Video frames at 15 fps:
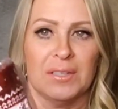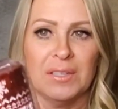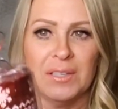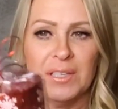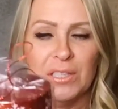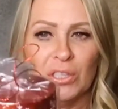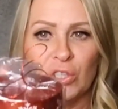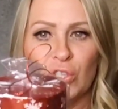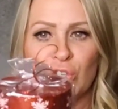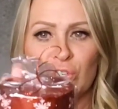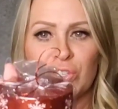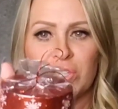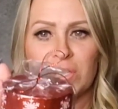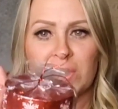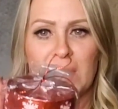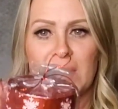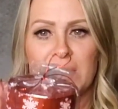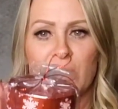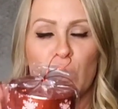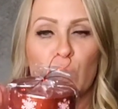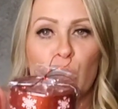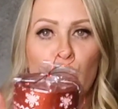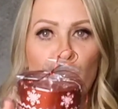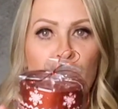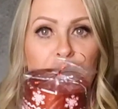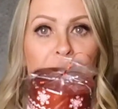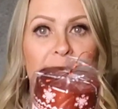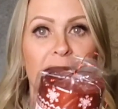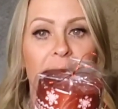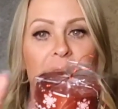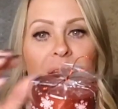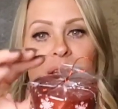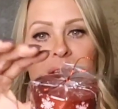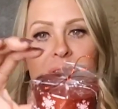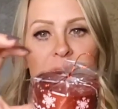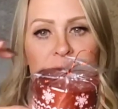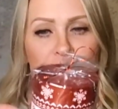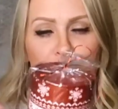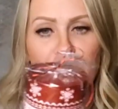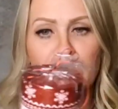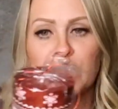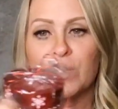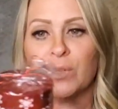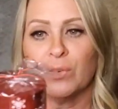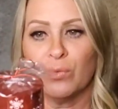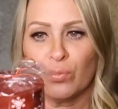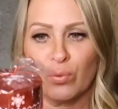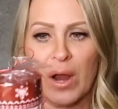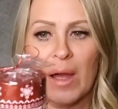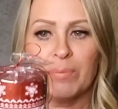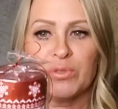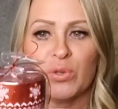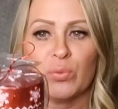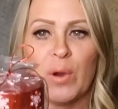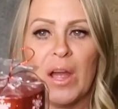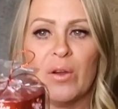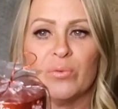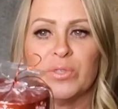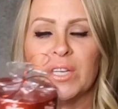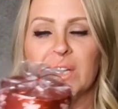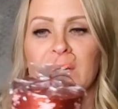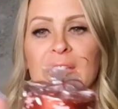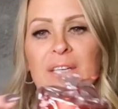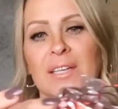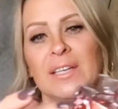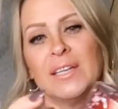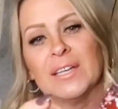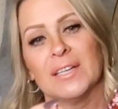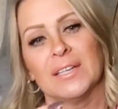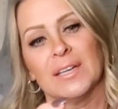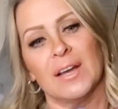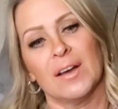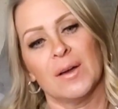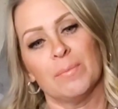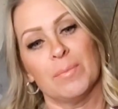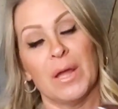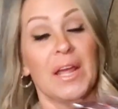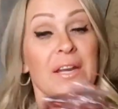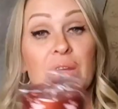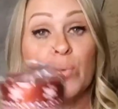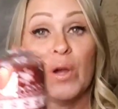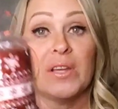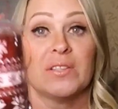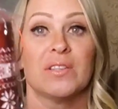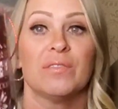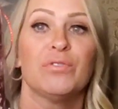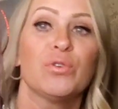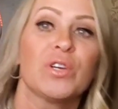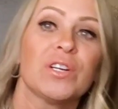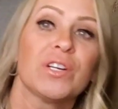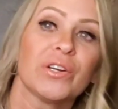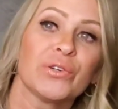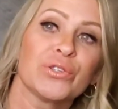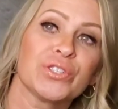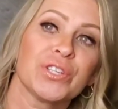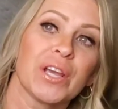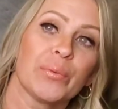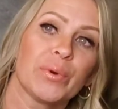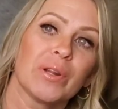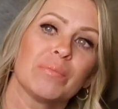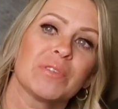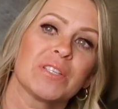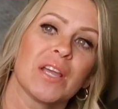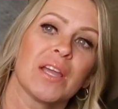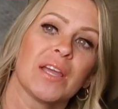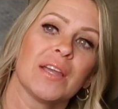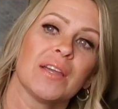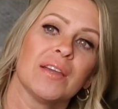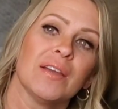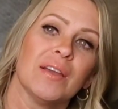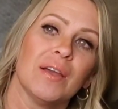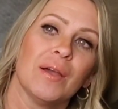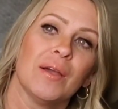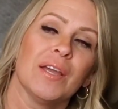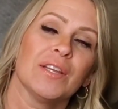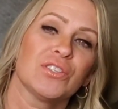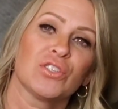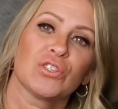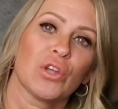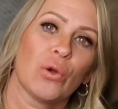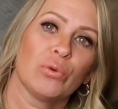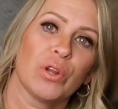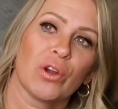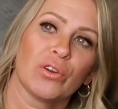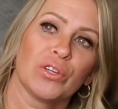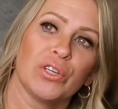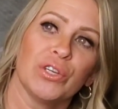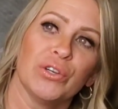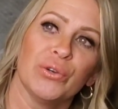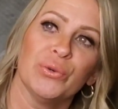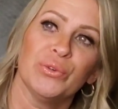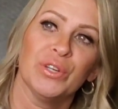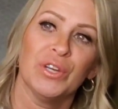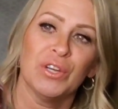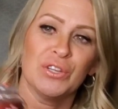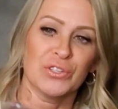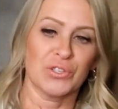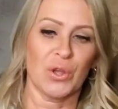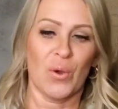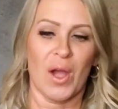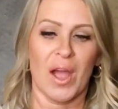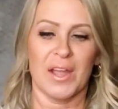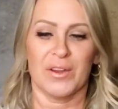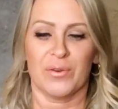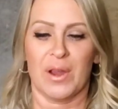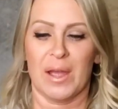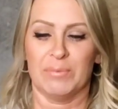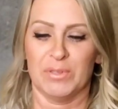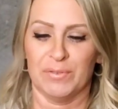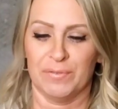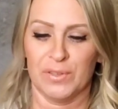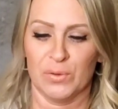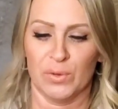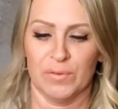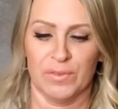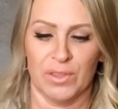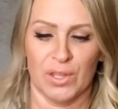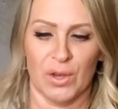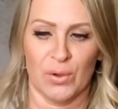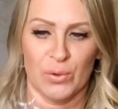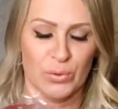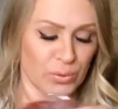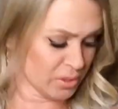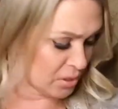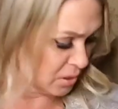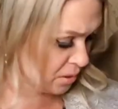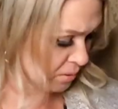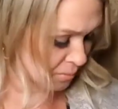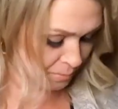It looks like a ribbon is been wrapped around it. But anyways, if you can understand what I'm saying, it's so darn cute. So I grabbed a few of those.